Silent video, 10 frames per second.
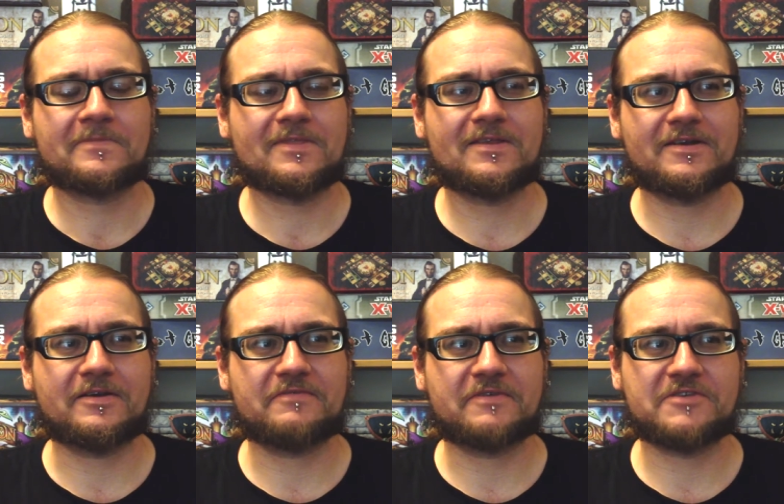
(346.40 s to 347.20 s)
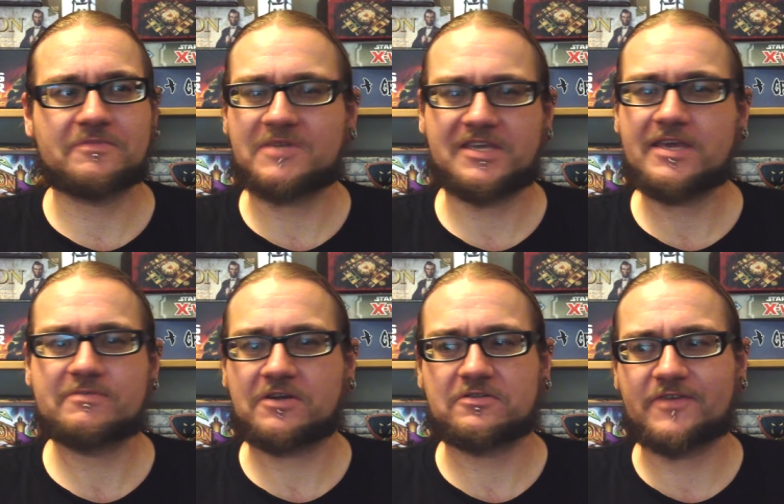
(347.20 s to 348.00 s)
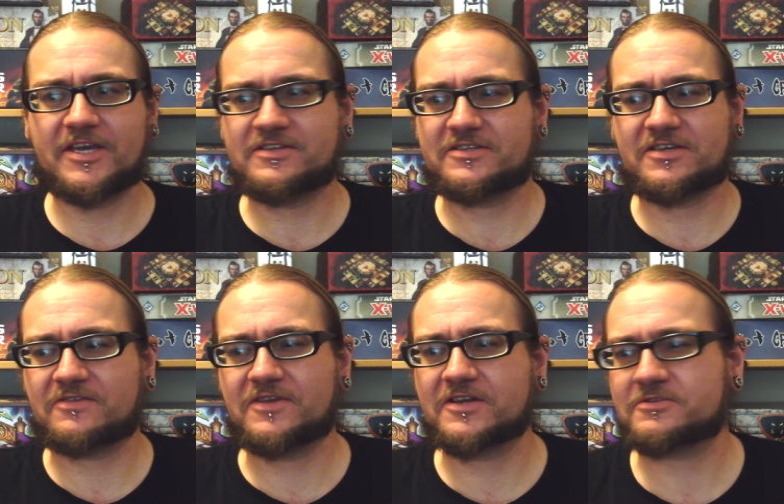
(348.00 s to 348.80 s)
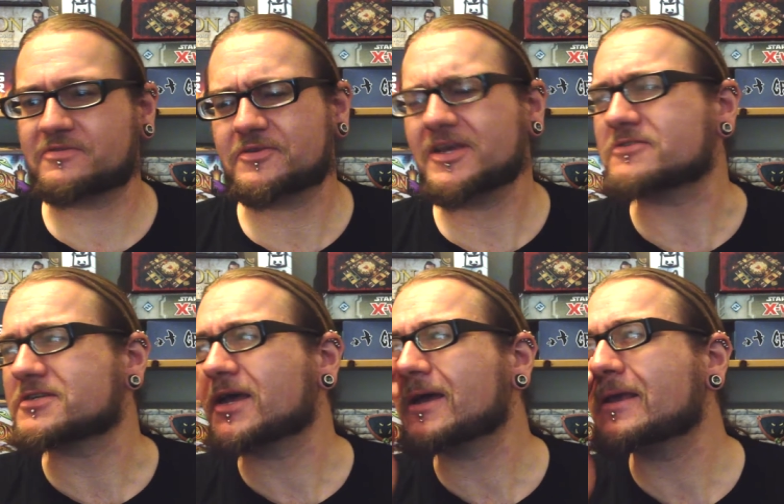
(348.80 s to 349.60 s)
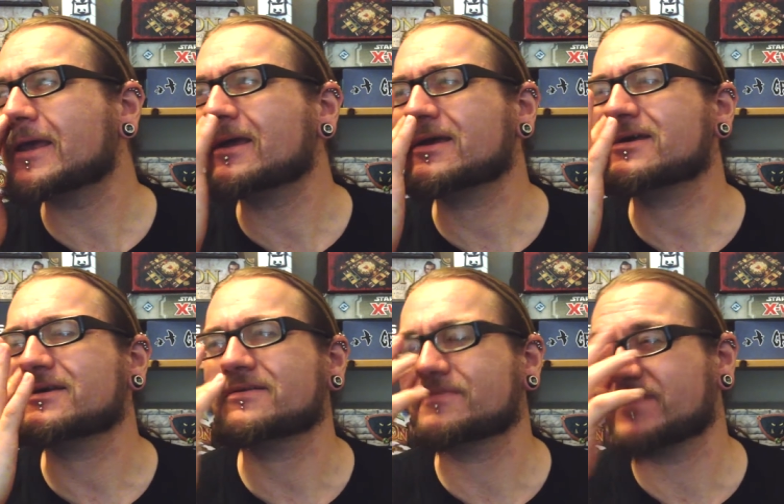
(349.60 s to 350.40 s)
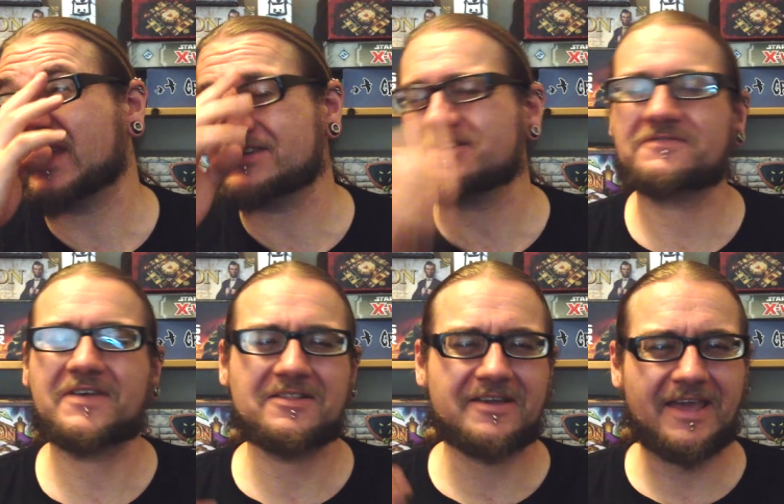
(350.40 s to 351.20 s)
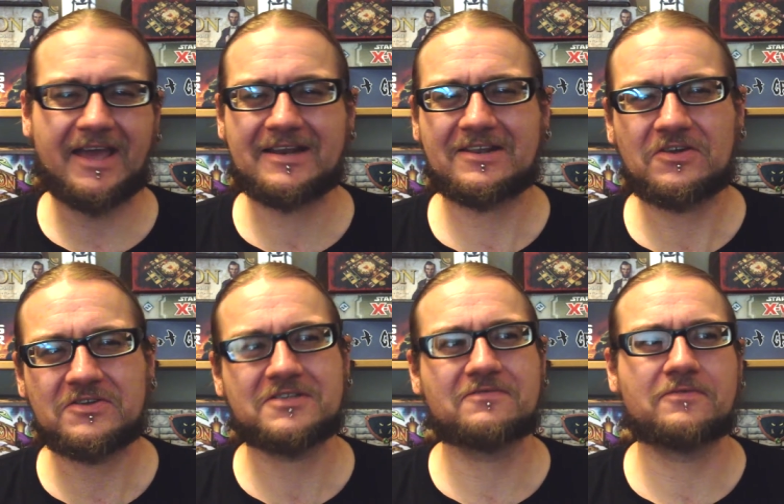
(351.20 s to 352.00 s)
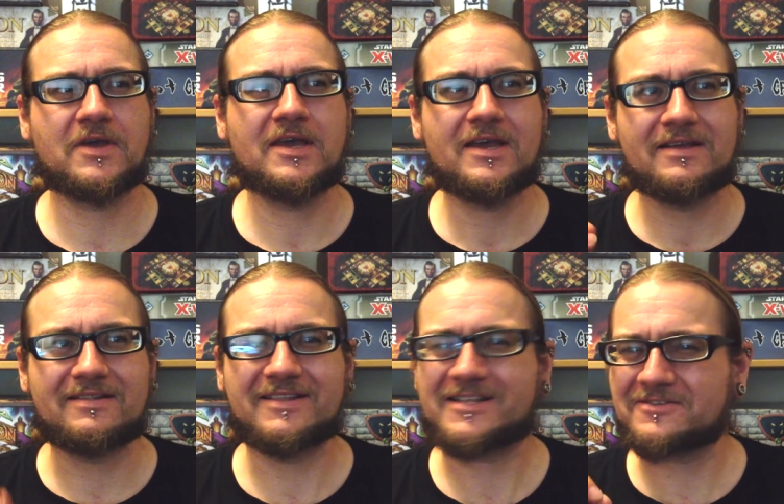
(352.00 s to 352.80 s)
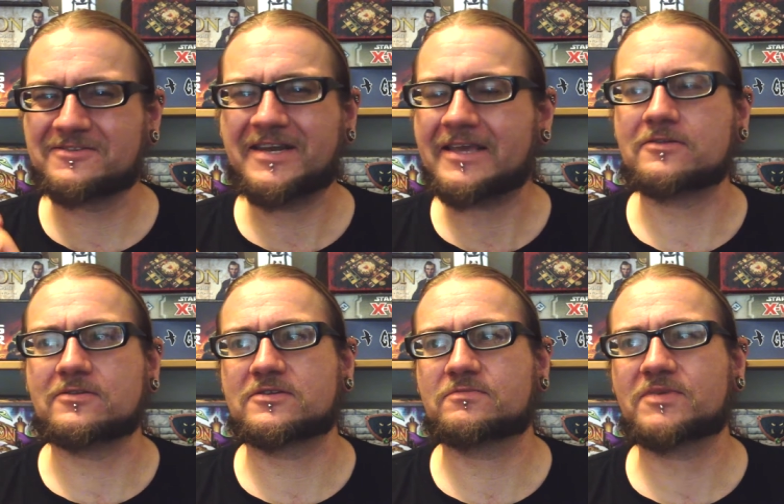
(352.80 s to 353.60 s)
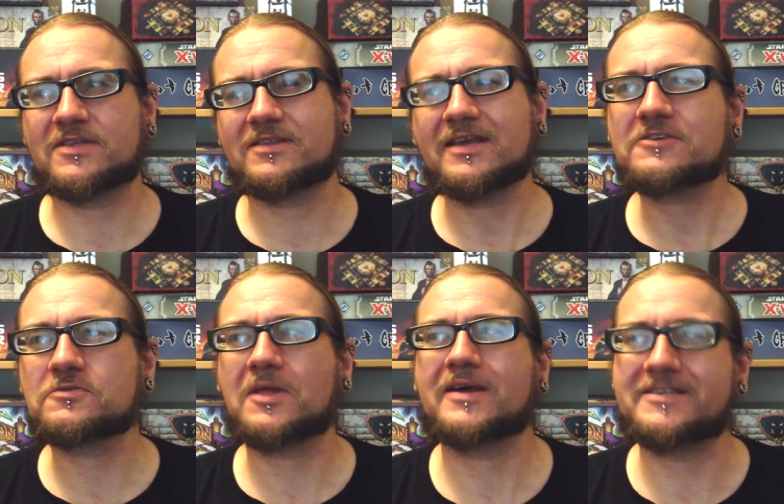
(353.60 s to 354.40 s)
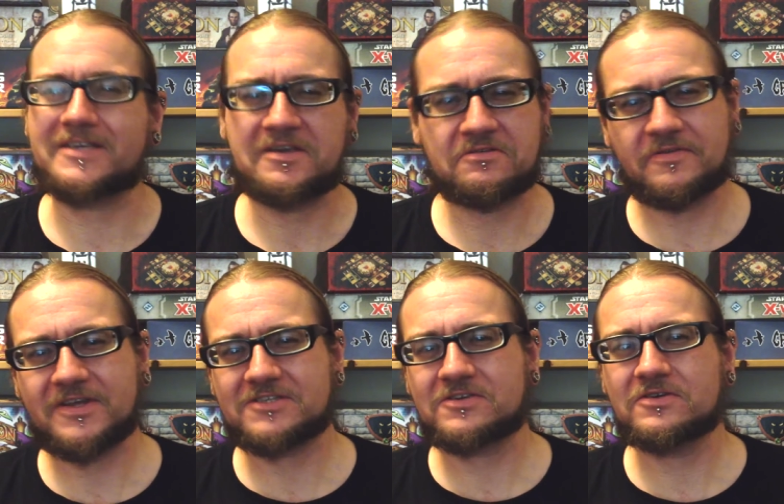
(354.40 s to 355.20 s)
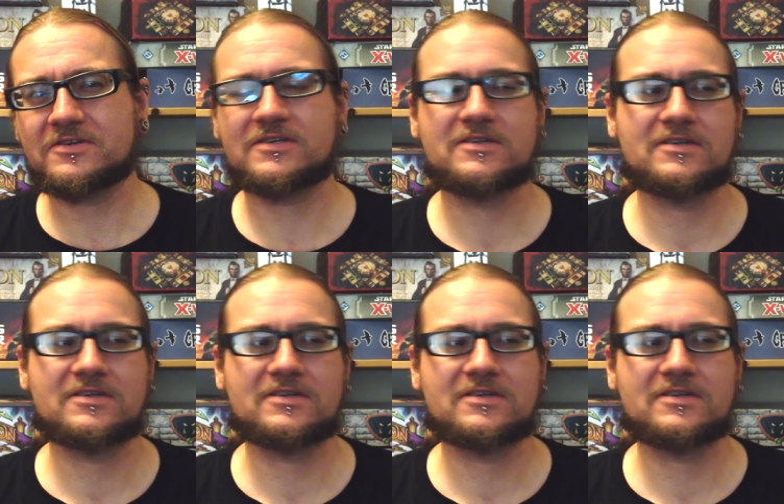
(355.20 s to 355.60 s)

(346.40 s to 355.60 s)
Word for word: you know, if, if somebody keeps hold of it, it's tough luck to everybody else. And it, it just felt like it had lots of little niggles, but the actual idea of it's good.